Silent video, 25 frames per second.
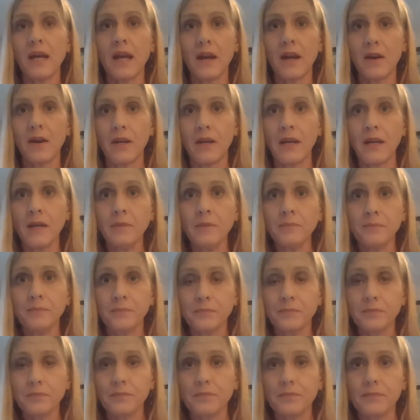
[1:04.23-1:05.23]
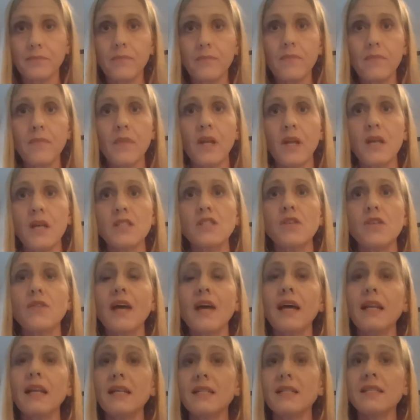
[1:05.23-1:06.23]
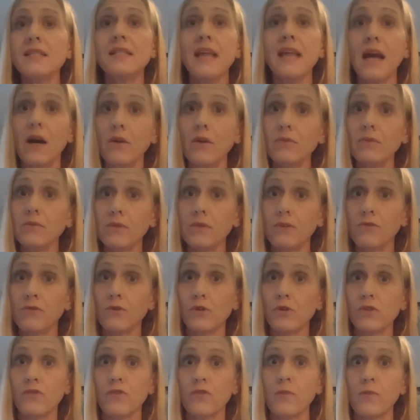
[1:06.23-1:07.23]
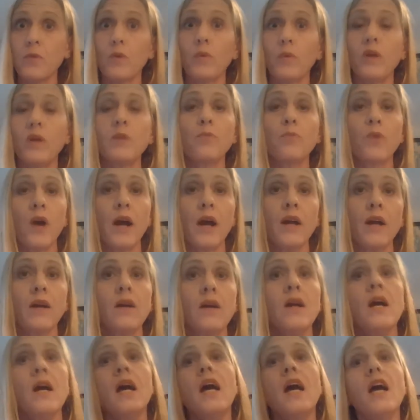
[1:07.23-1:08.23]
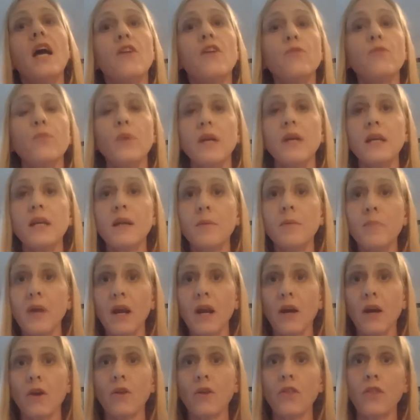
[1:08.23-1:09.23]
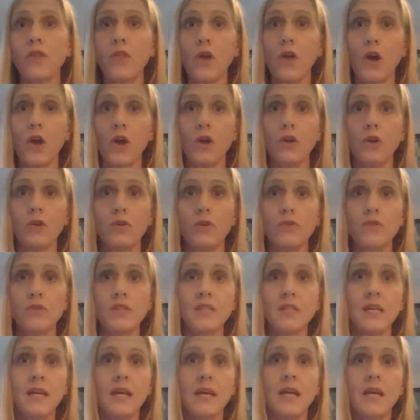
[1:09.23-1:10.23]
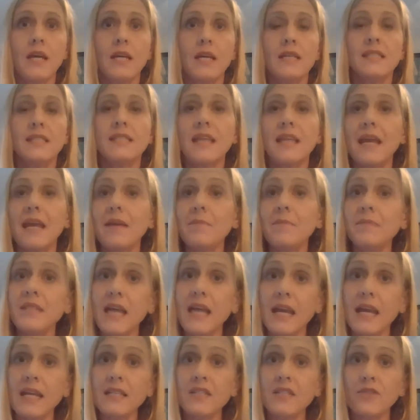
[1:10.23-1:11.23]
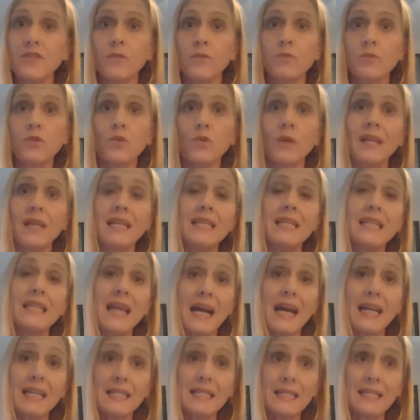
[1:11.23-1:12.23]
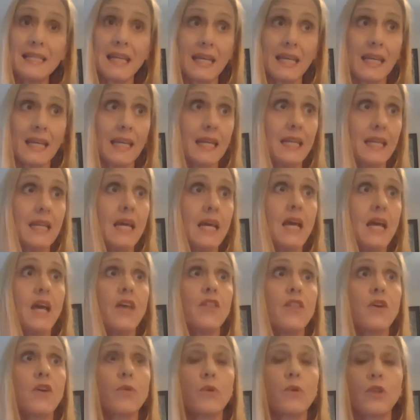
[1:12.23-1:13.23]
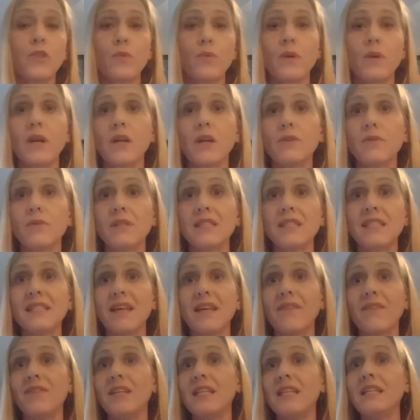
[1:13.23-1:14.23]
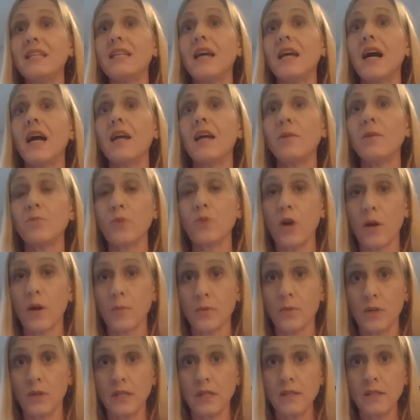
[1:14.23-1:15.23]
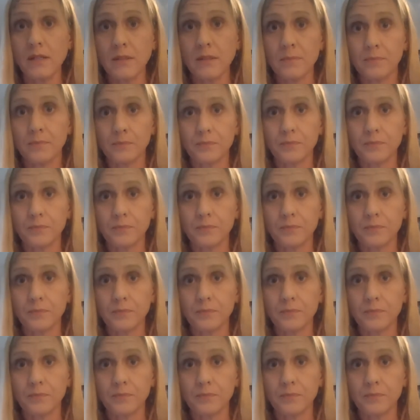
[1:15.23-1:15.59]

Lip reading: area. So that is down, of course, from the week prior. If we compare those same dates from 2019, there were 379 properties